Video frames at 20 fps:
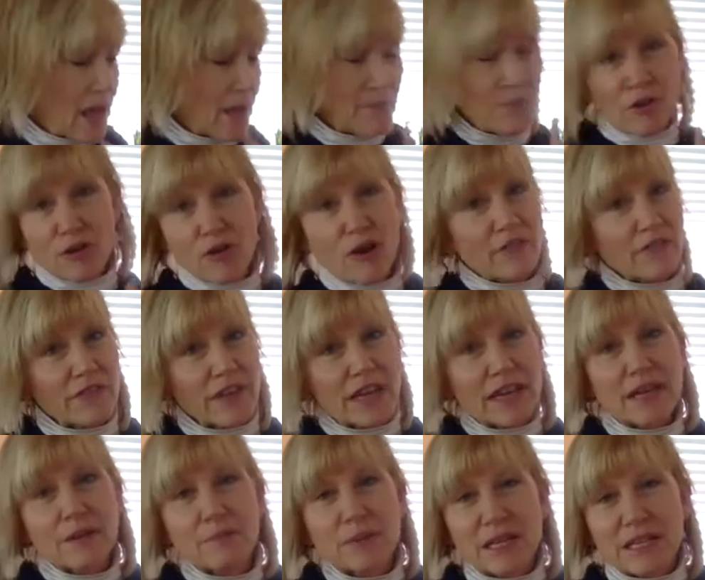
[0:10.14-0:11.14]
They're not
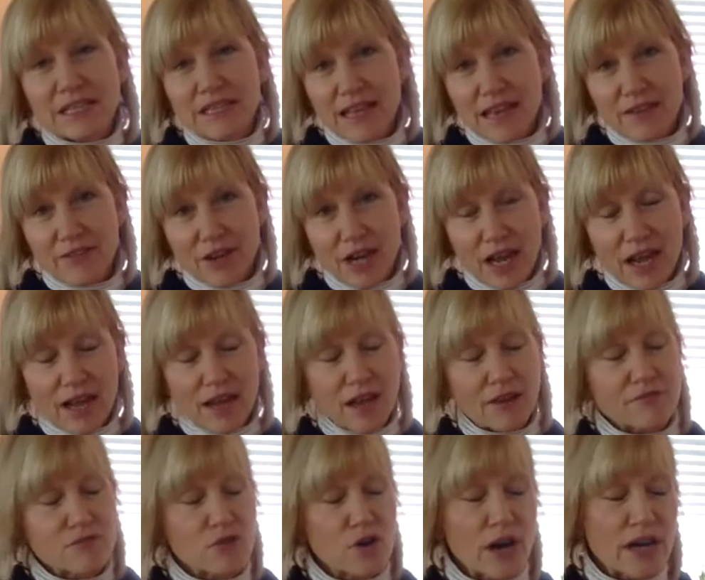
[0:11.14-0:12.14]
vegan because they have an egg.
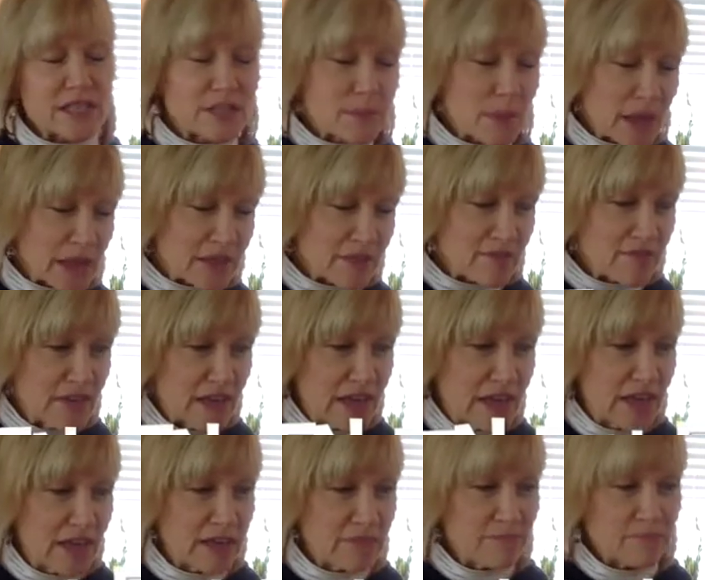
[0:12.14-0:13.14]
I've tried to make them
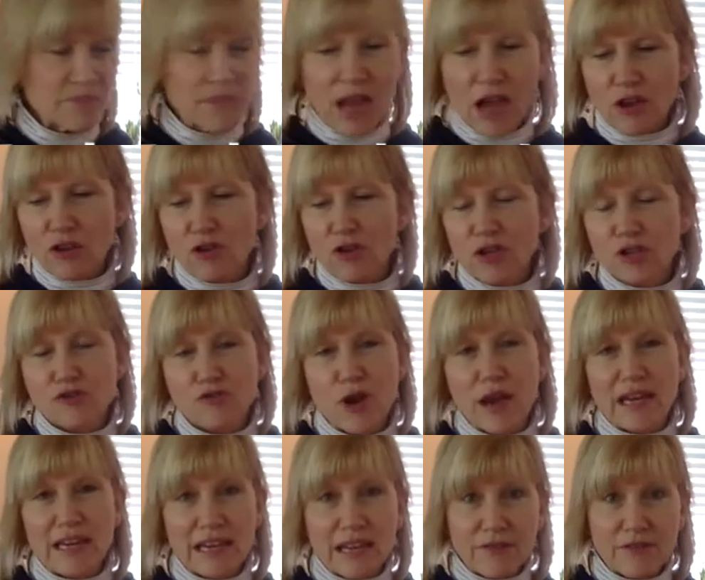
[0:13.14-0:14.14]
vegan. Now you can
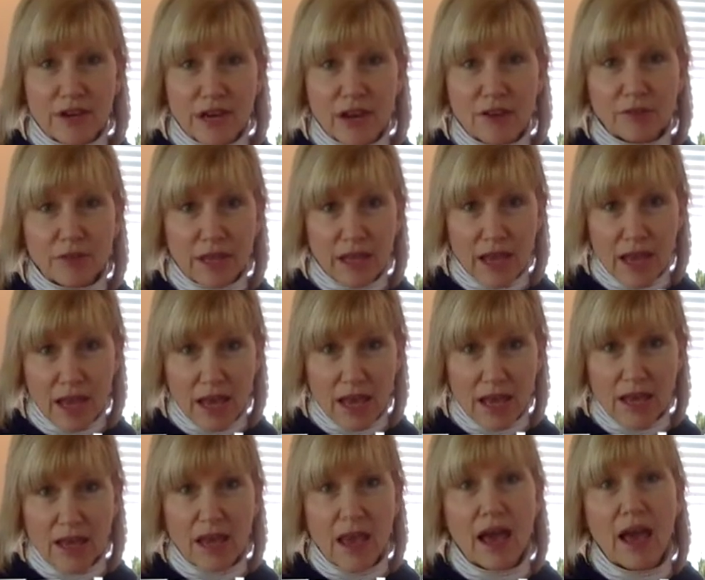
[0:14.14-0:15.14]
try leaving out the
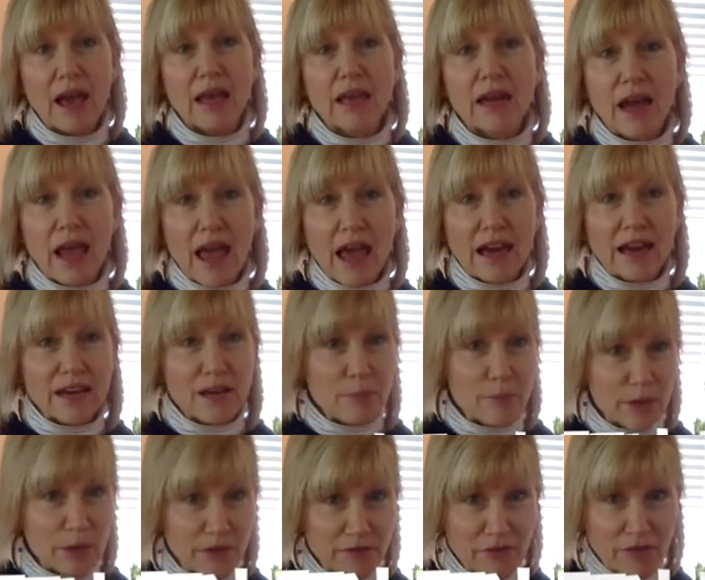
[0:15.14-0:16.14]
egg, adding
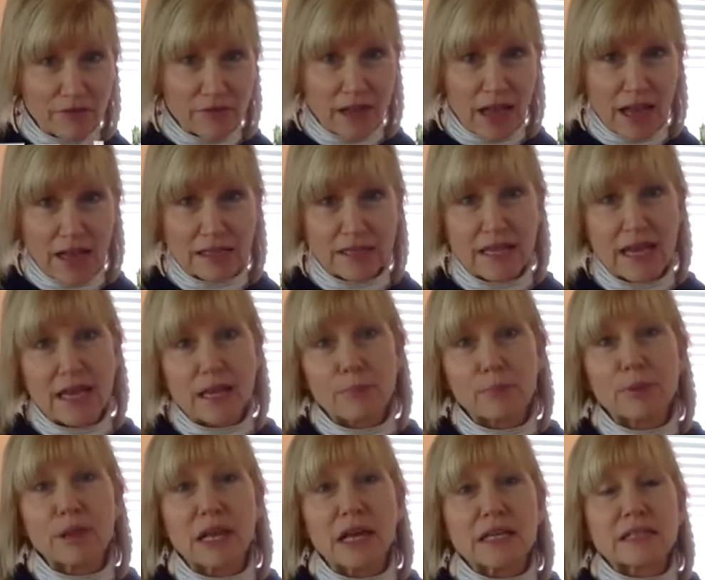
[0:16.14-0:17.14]
a bit of a flax
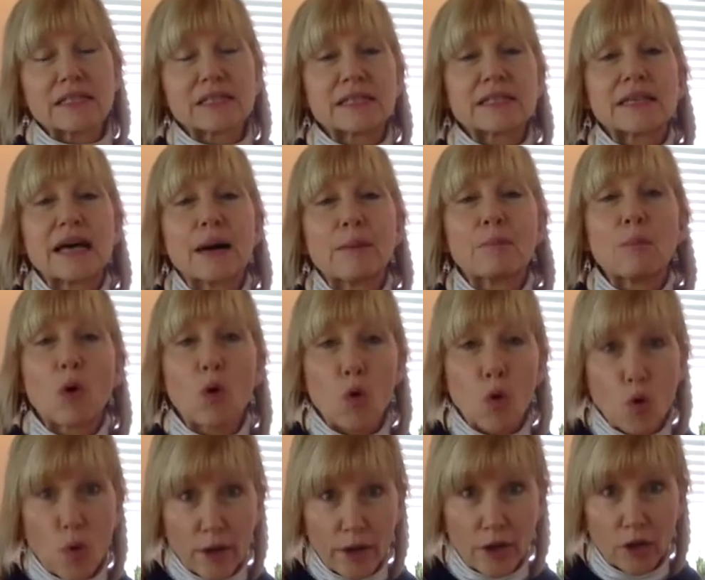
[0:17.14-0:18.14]
egg plus some
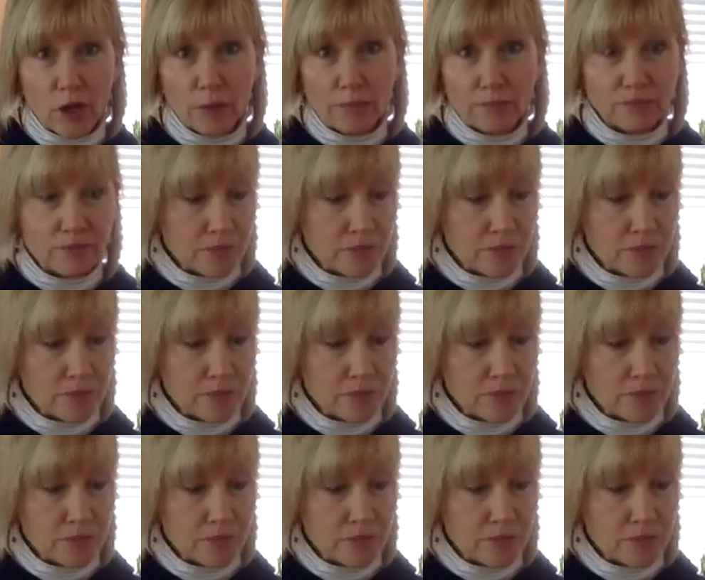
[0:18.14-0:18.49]
oil.